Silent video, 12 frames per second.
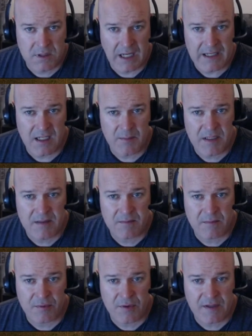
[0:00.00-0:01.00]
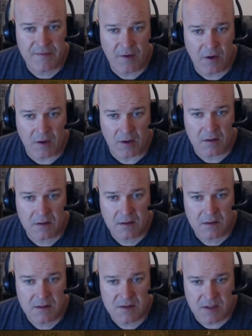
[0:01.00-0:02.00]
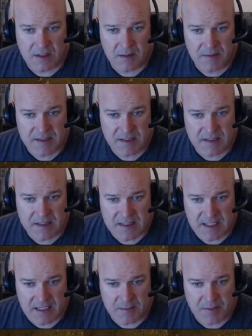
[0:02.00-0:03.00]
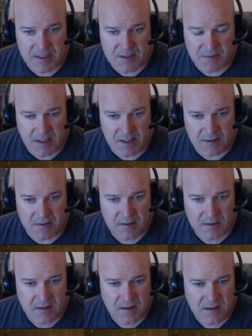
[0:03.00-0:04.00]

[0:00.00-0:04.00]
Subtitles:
I come in pretty far. So I come into this second piece right here.